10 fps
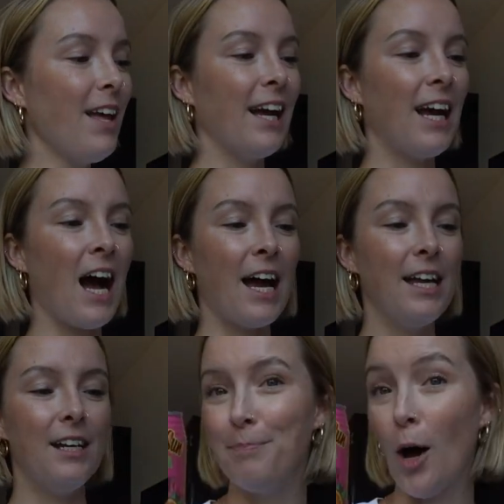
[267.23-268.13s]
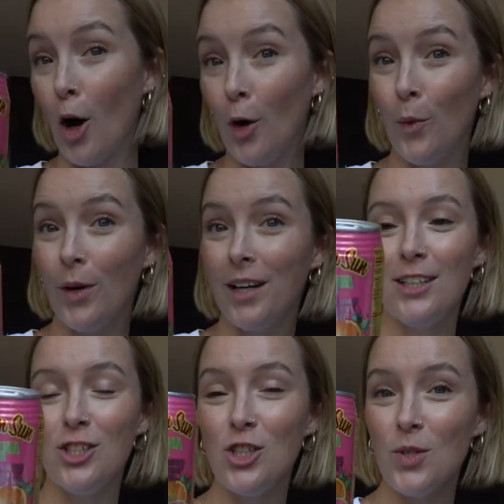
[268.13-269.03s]
I got POG
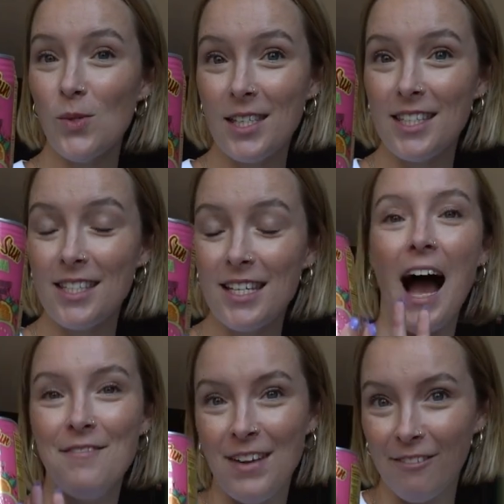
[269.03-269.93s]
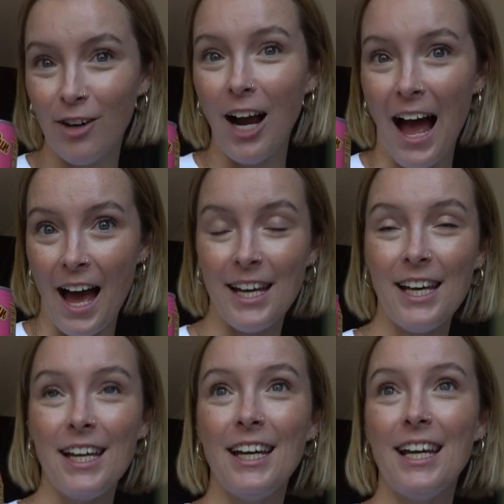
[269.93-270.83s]
juice. I've never had
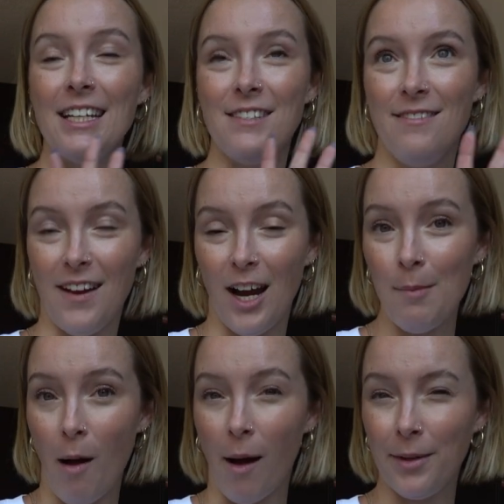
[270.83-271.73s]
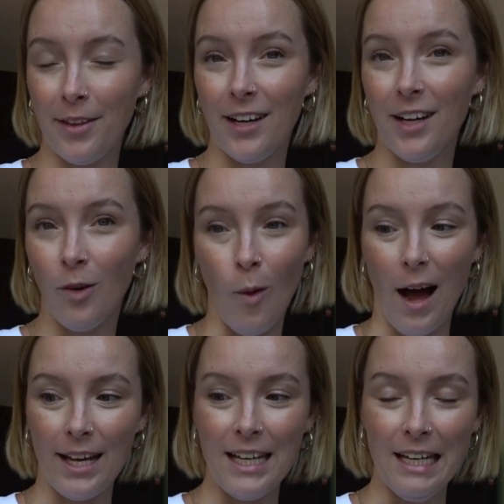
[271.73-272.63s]
it it's very popular in
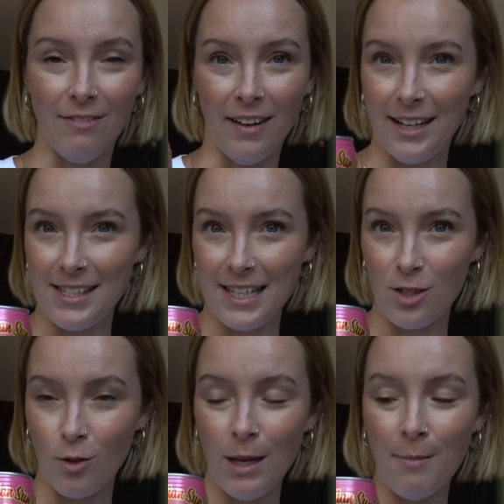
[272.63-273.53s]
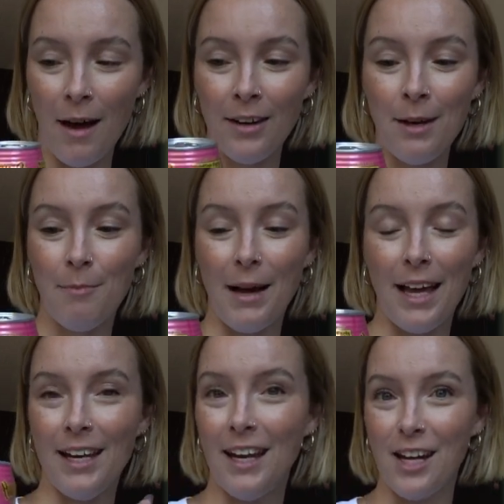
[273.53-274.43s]
Hawaii. A flight attendant told me about it,
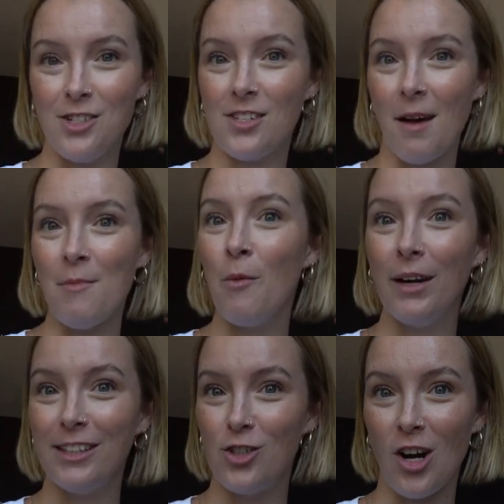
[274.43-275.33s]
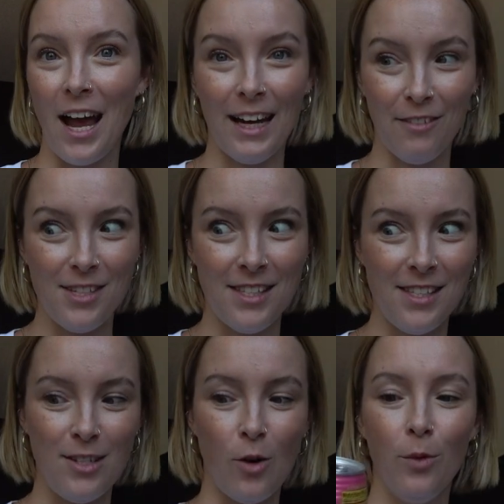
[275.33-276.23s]
but I just, I've been wanting to try it ever
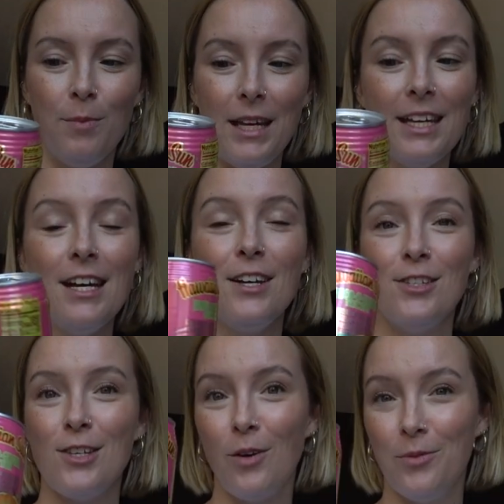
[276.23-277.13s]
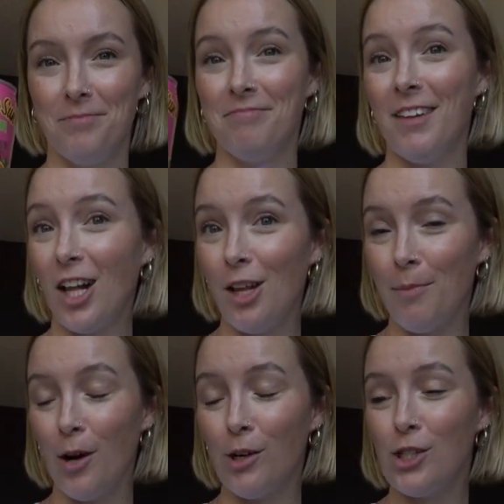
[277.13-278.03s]
since he told me. So they call it
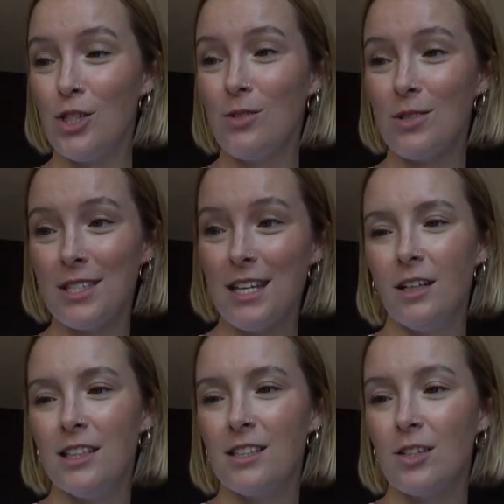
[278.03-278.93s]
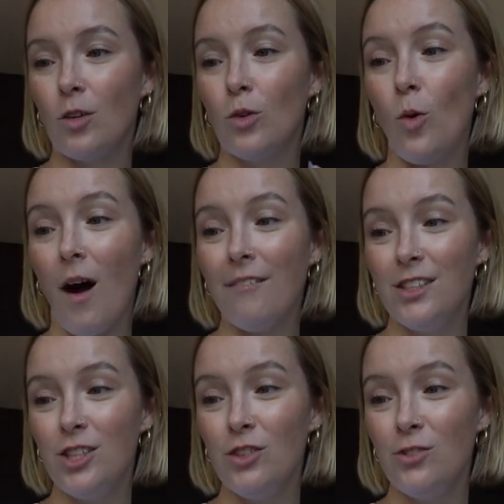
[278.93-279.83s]
POG juice. It's
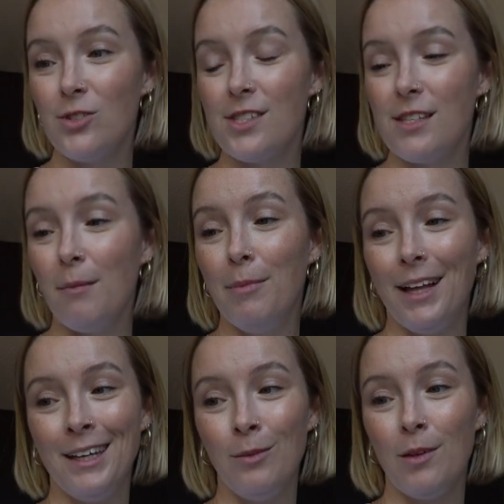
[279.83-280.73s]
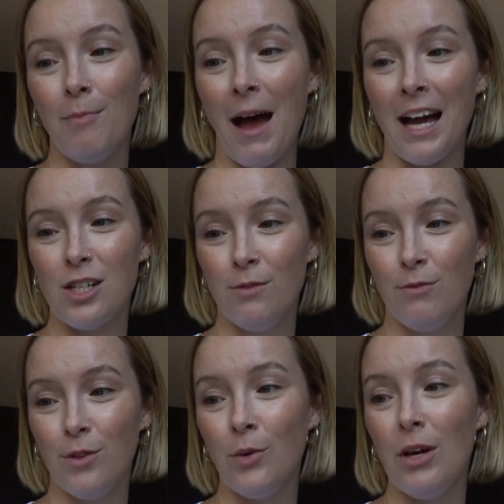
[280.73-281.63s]
guava juice blended with passion
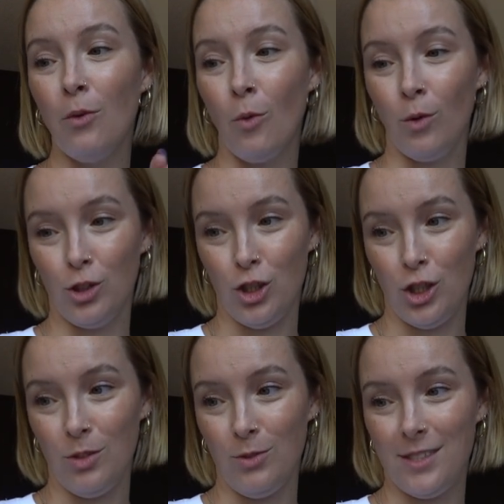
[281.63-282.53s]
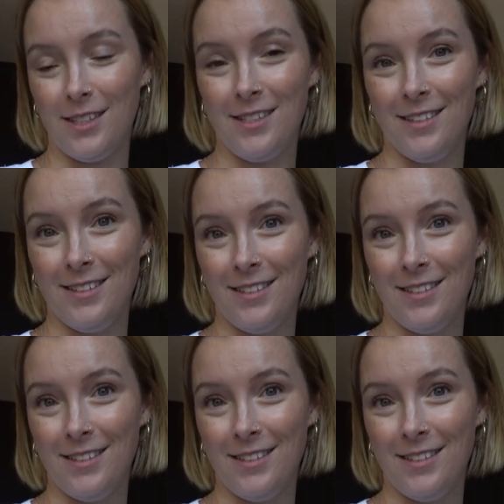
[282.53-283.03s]
fruit and orange juice.